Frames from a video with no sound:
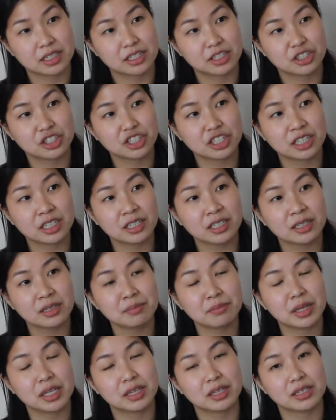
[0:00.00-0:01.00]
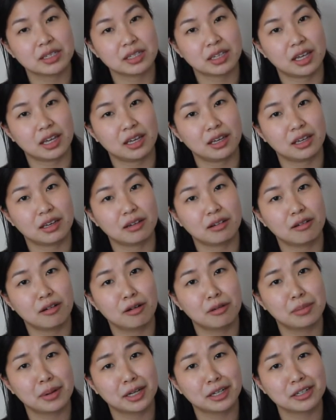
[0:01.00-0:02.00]
she made this cake
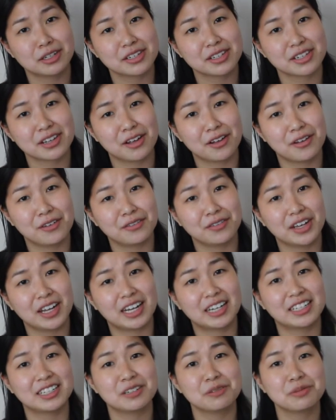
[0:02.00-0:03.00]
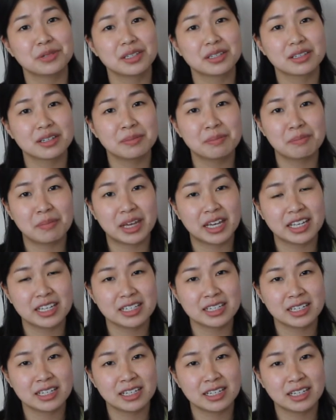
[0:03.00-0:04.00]
all by herself and it was
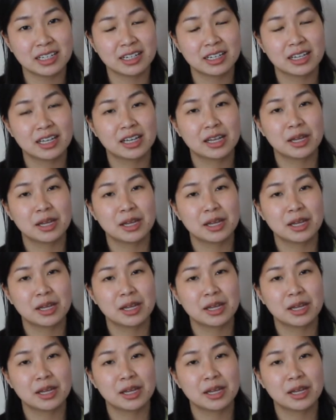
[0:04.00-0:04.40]
amazing.